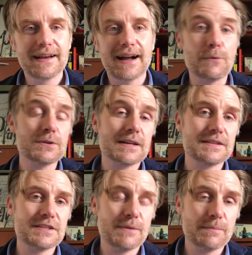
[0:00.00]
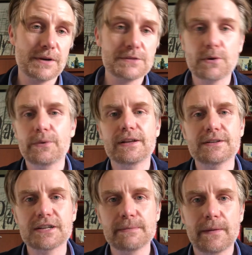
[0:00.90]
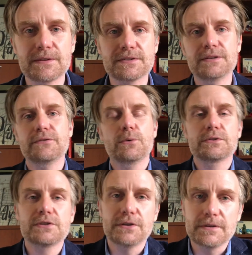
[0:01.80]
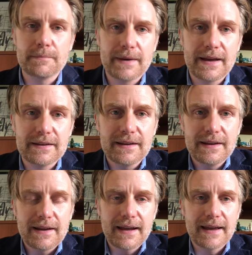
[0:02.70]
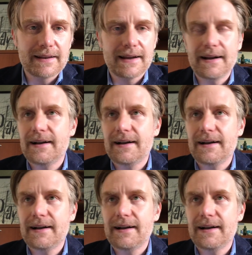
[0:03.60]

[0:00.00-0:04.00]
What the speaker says: I would like this to be a place where we can talk about this interview, what's good and bad, and